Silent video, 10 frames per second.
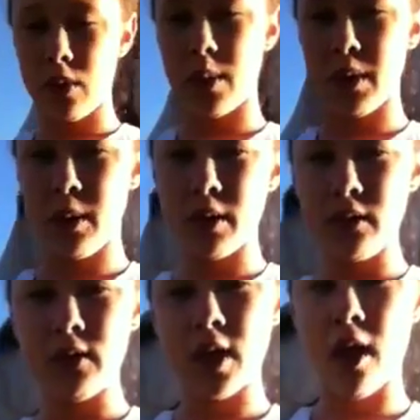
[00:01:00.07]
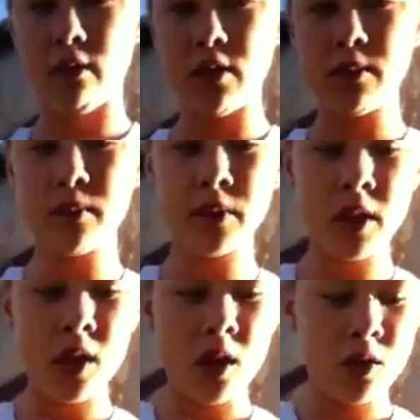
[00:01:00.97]
what I mean. But if you haven't,
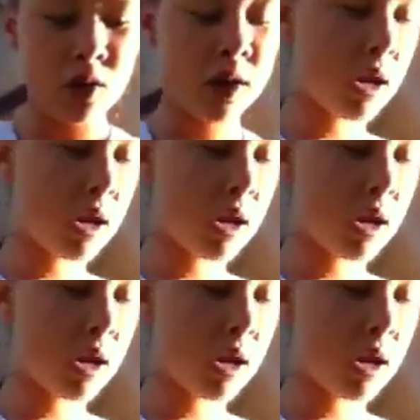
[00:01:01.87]
you